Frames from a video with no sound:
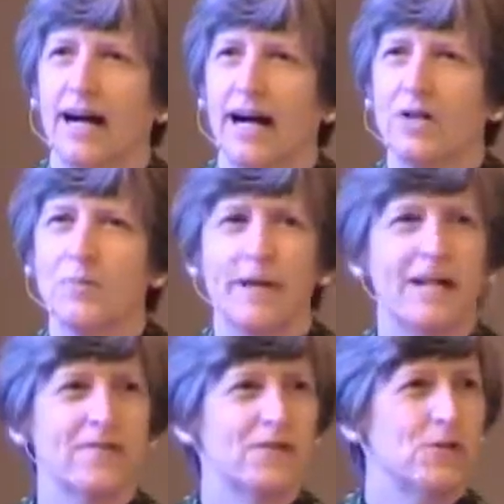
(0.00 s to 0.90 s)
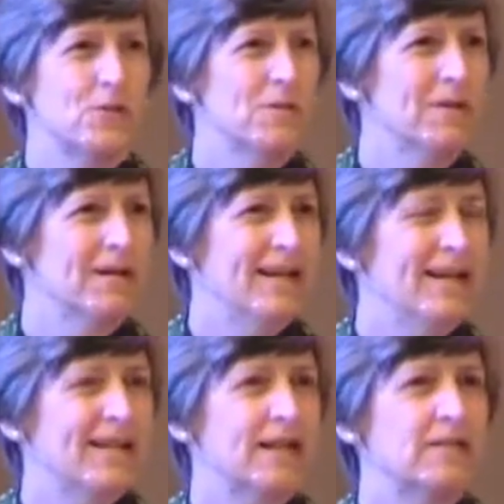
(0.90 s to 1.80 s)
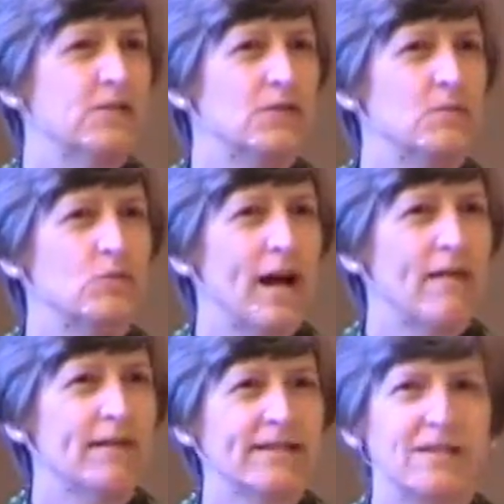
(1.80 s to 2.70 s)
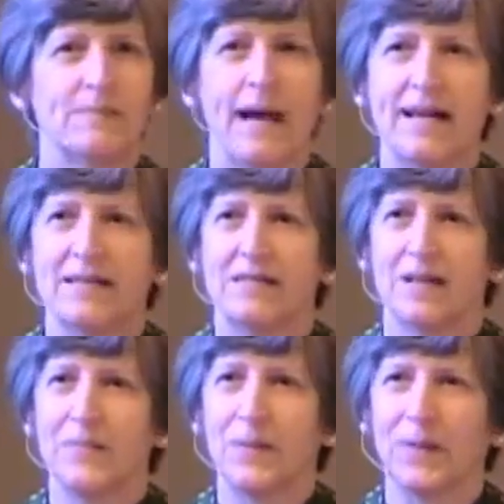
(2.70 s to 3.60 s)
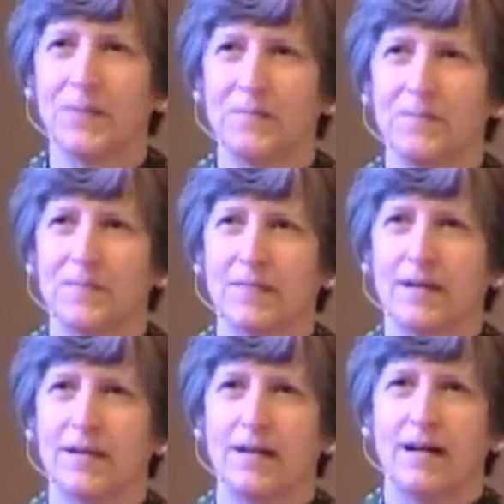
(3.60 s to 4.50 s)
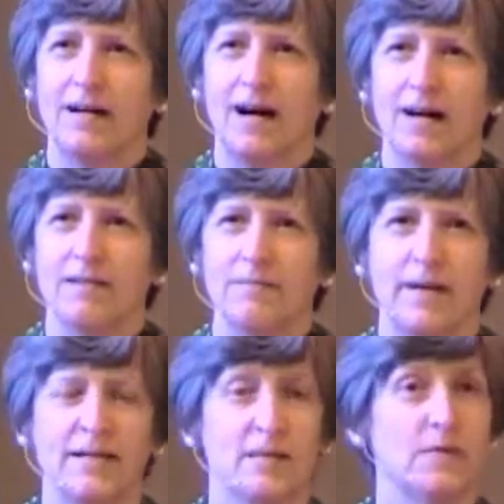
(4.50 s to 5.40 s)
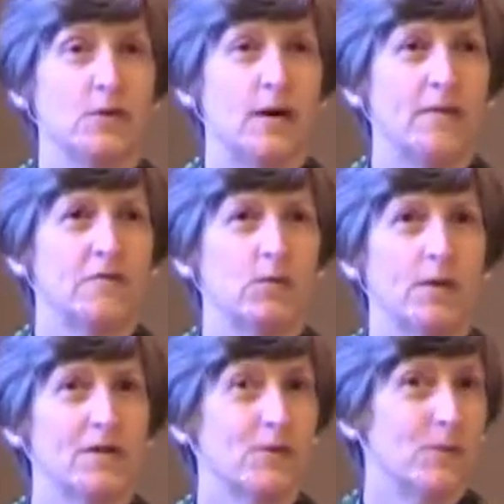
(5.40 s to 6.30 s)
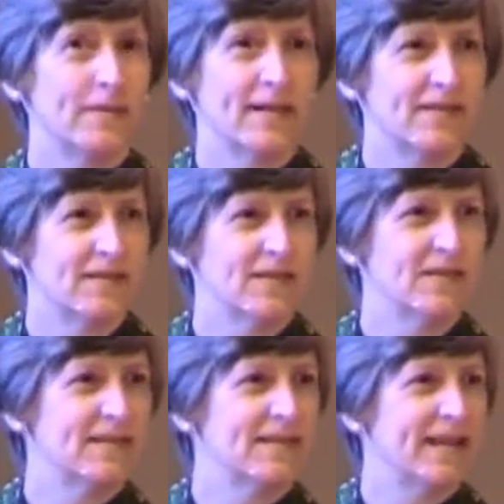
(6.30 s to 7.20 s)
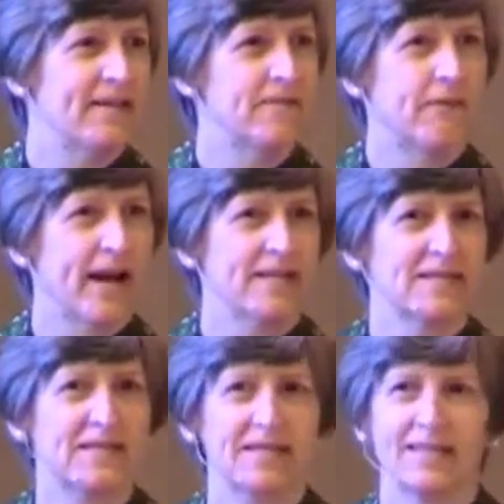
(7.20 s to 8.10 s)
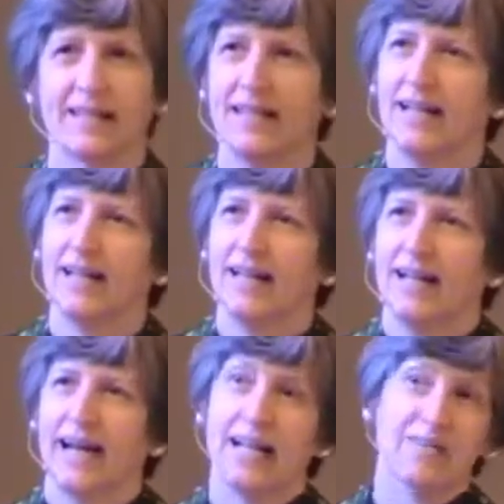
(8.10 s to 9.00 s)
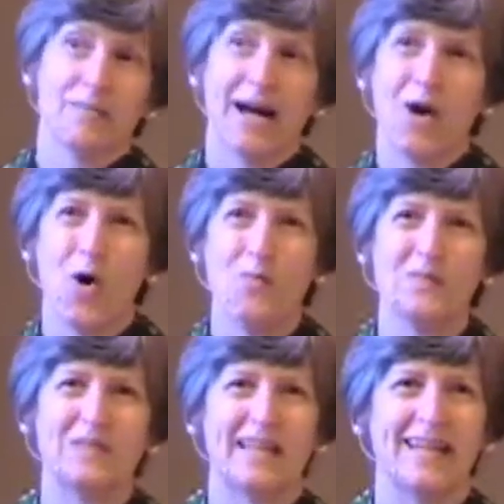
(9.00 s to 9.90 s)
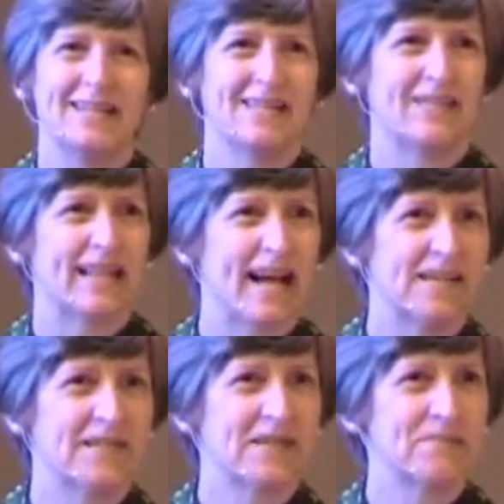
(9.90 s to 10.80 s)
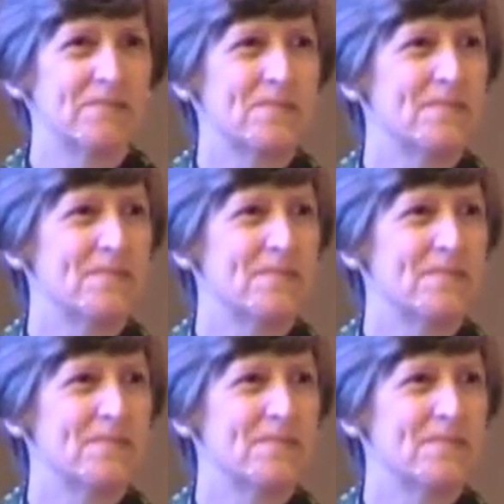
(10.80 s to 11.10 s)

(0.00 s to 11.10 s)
I know many of you got to do some traveling this past summer. Met some of you off to wonderful places like France and even my home state of Alaska.